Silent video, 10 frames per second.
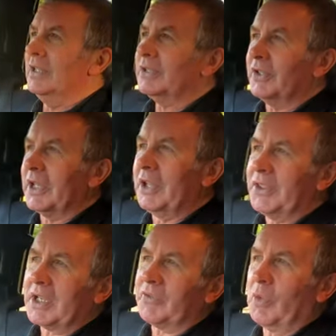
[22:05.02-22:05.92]
So again,
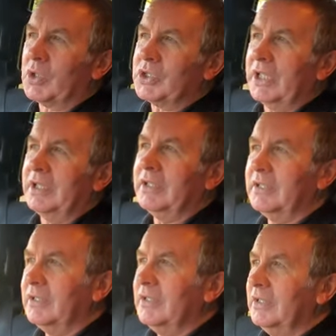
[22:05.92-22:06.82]
thanks for watching.
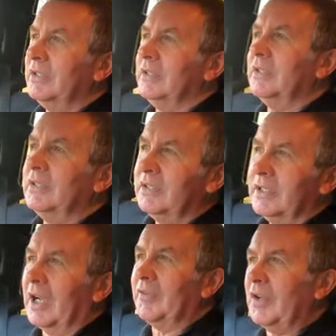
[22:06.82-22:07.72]

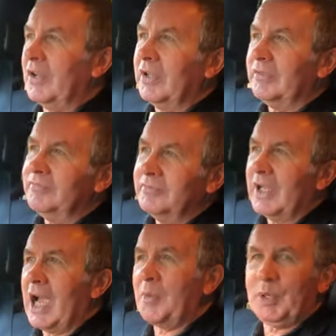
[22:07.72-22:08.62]
Have a
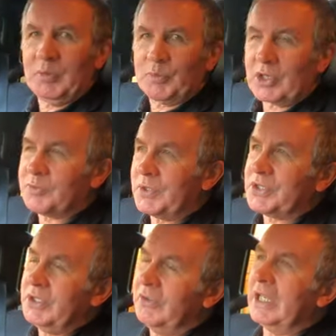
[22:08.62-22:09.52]
happy and
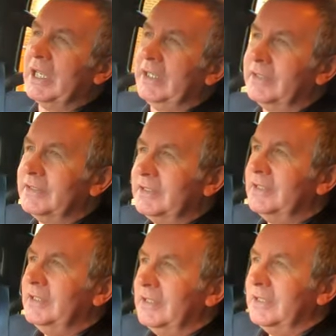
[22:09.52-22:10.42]
prosperous new year.
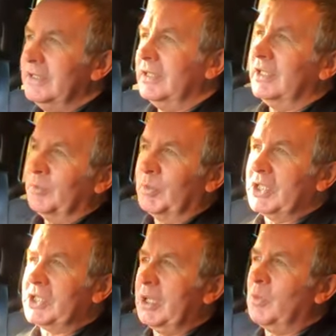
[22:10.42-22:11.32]

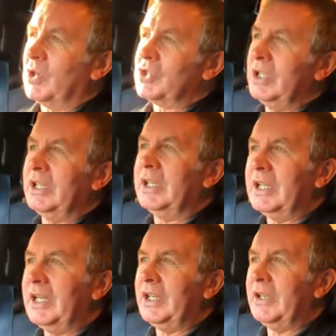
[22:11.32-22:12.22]
Please keep watching,
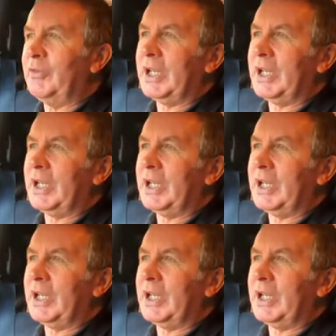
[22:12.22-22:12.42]
and if